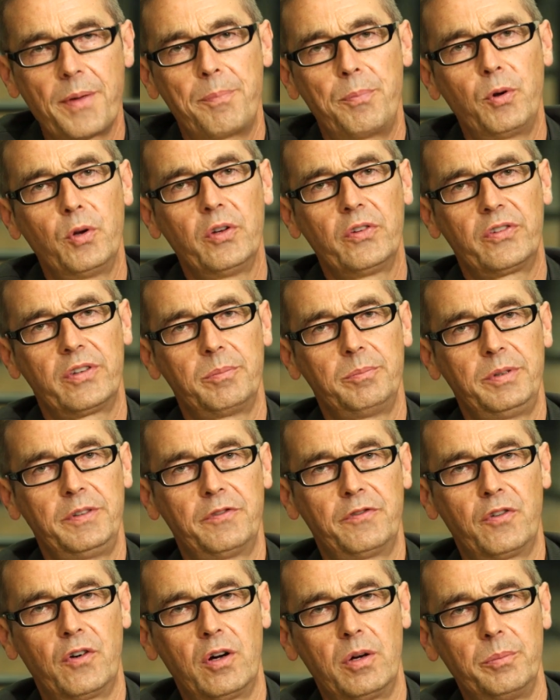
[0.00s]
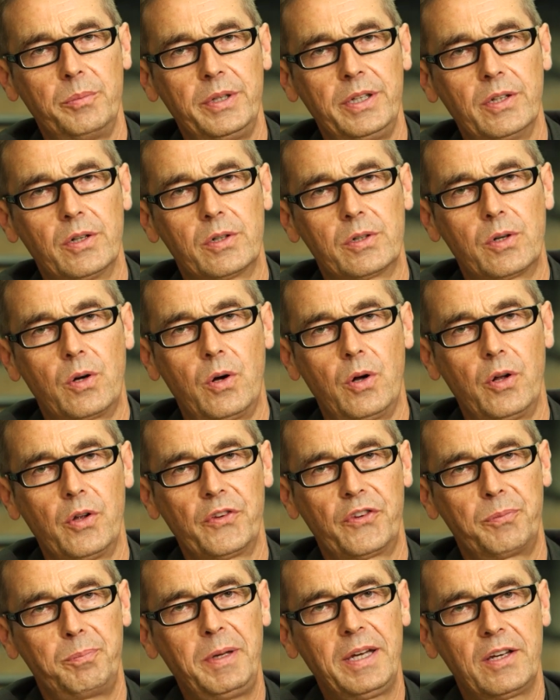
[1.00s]
the person before me or
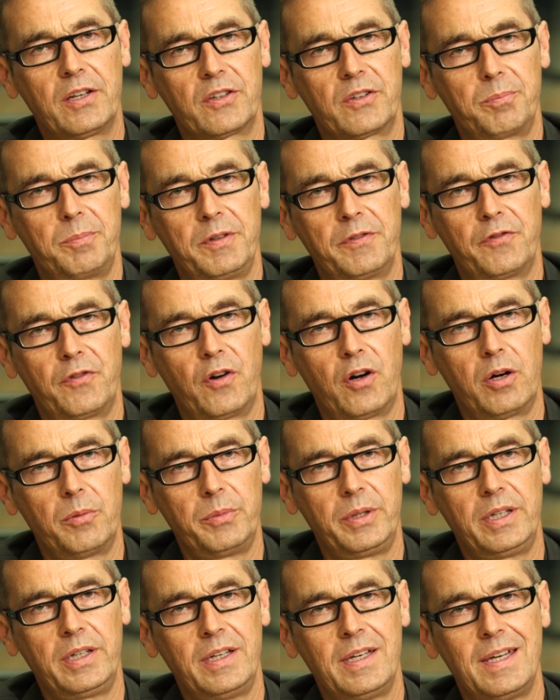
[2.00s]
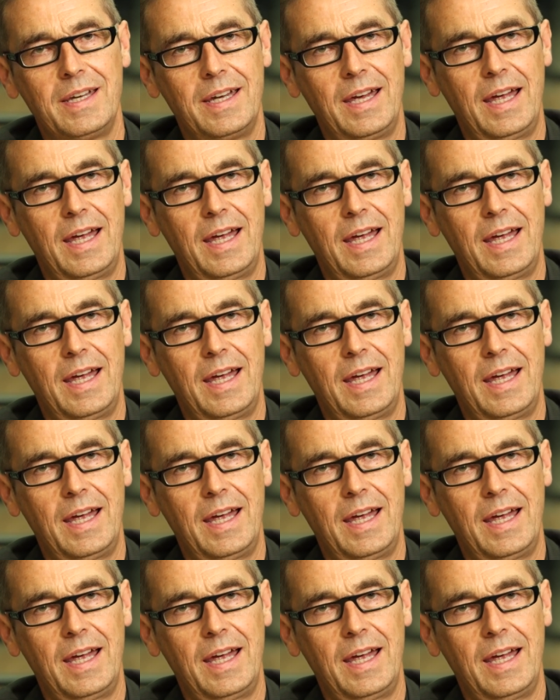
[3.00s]
all speakers before me